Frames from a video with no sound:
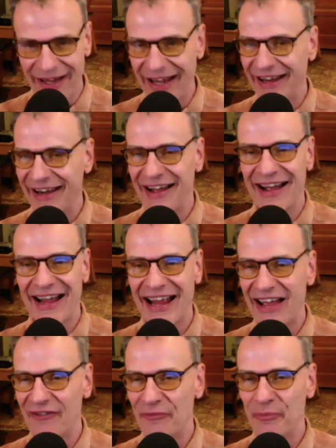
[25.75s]
and I
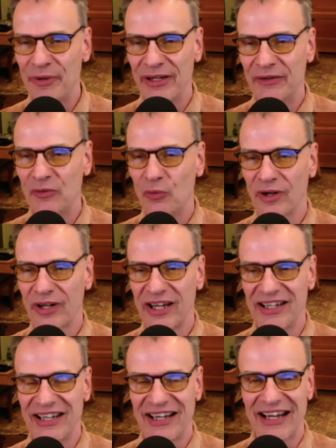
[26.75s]
have been working
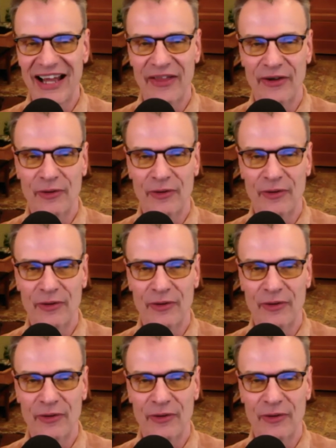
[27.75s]
together,